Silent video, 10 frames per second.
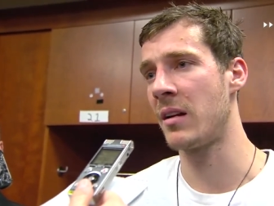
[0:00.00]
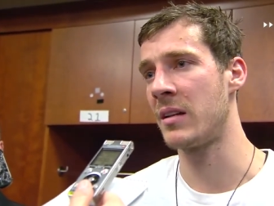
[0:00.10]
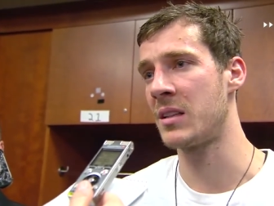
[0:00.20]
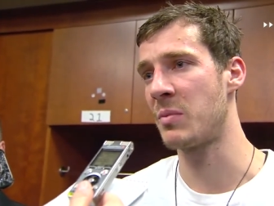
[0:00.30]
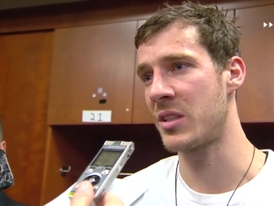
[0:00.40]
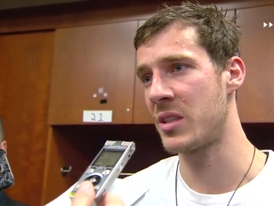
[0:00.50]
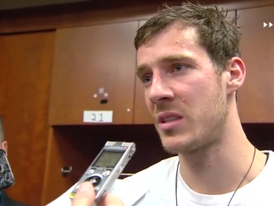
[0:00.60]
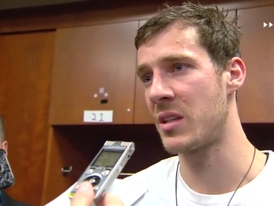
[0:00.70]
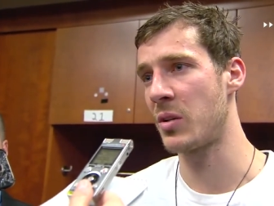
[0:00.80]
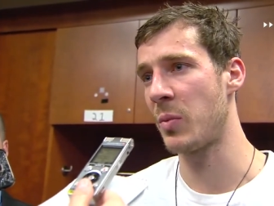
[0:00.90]
and it's much
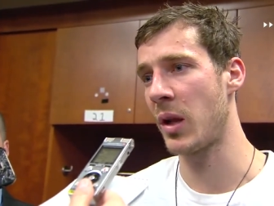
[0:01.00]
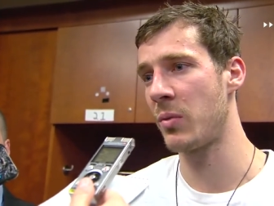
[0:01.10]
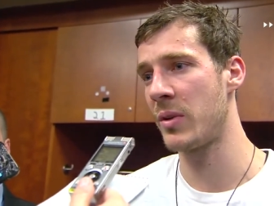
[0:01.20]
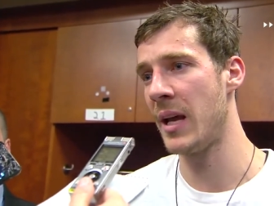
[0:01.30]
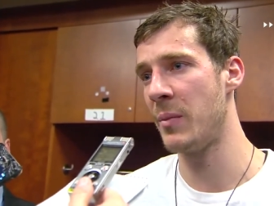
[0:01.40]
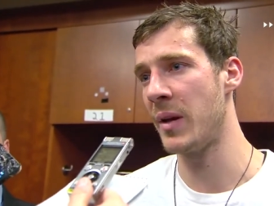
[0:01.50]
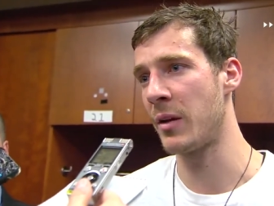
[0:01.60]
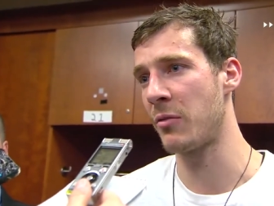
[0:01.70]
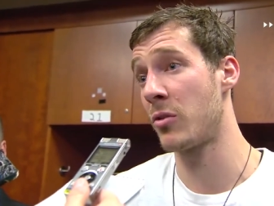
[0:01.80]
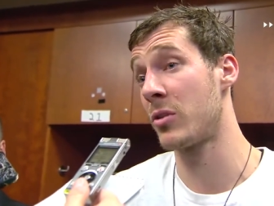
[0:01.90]
easier to play with them.
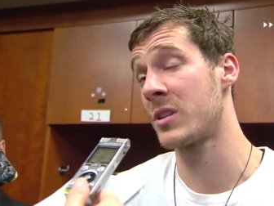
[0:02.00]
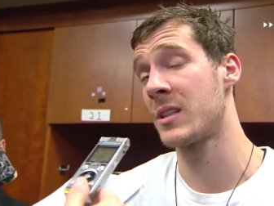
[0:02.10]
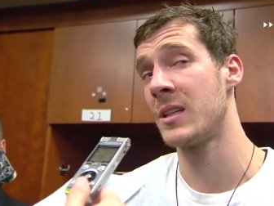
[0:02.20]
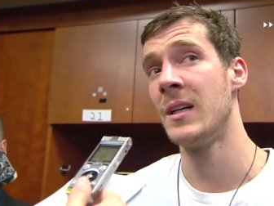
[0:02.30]
And of course,